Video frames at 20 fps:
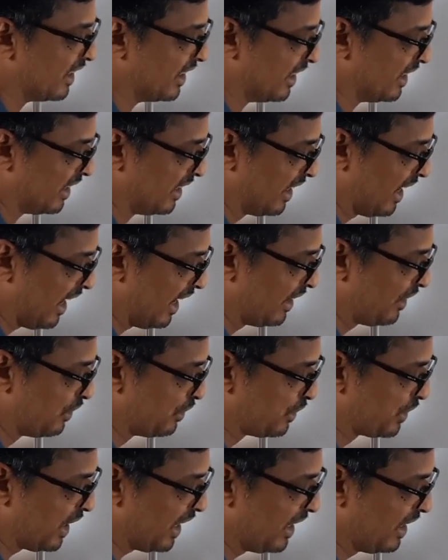and you
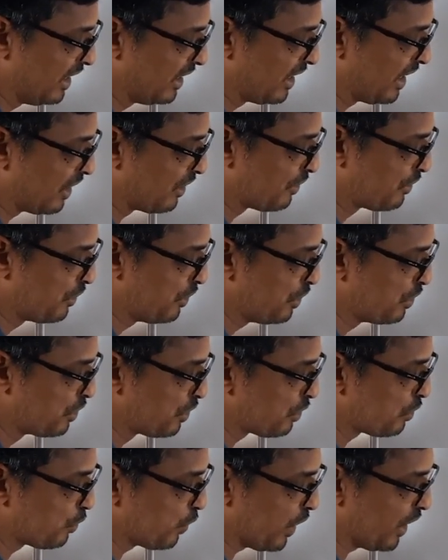tell therefore
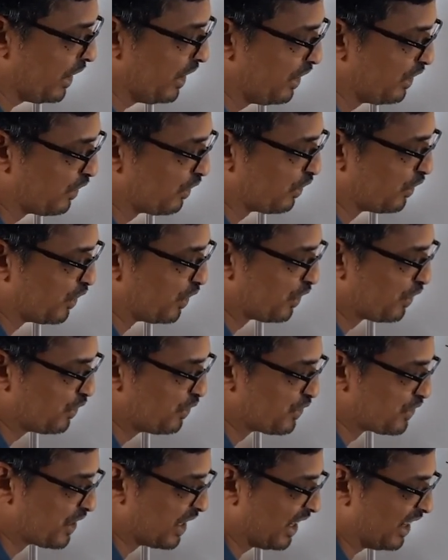y equal to
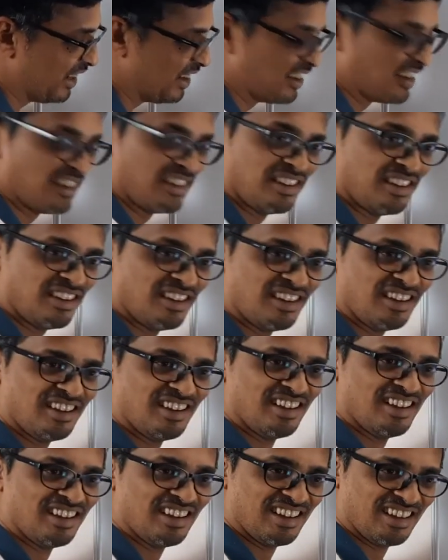z.
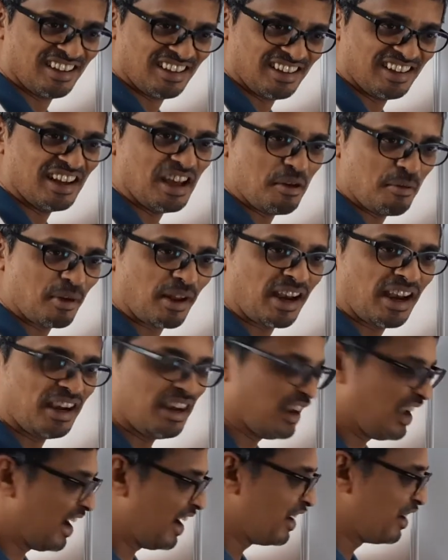Am I right?
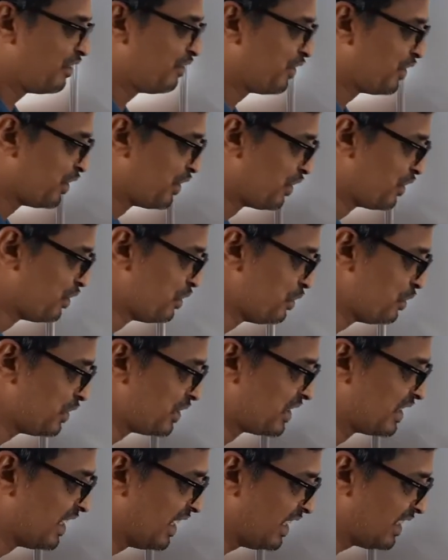And if you do
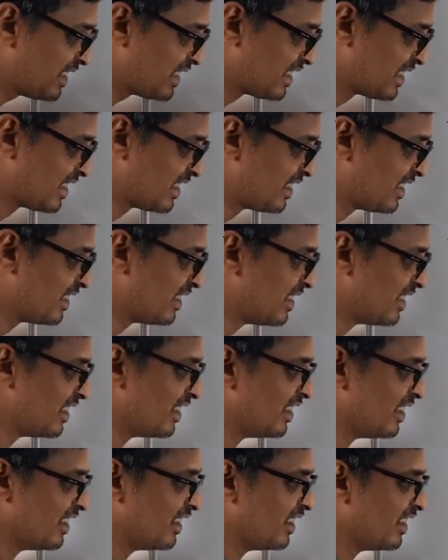this
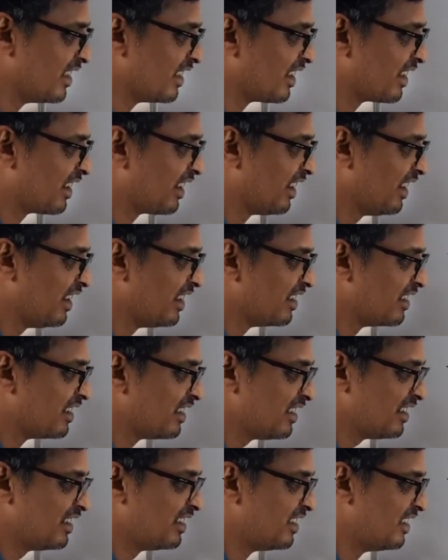
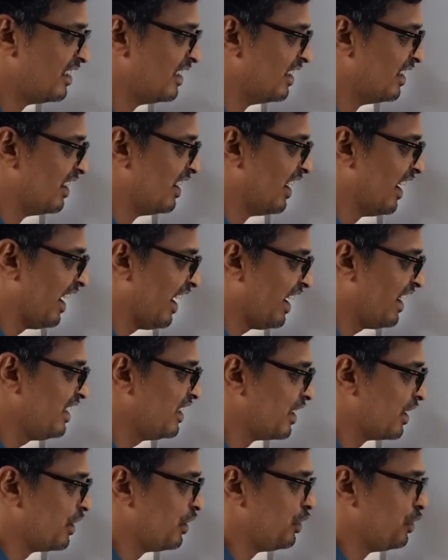here, and
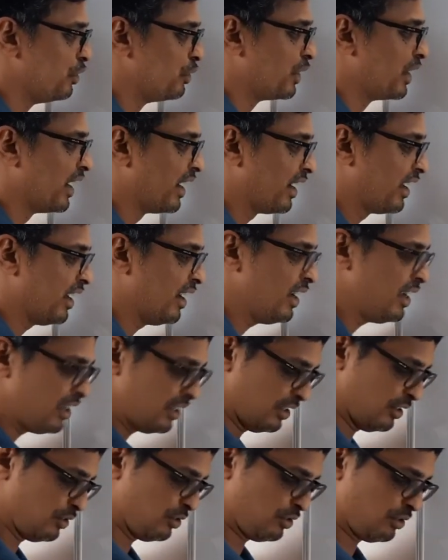then you get a
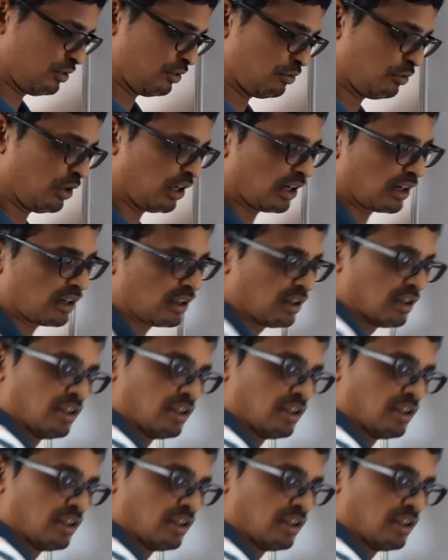what?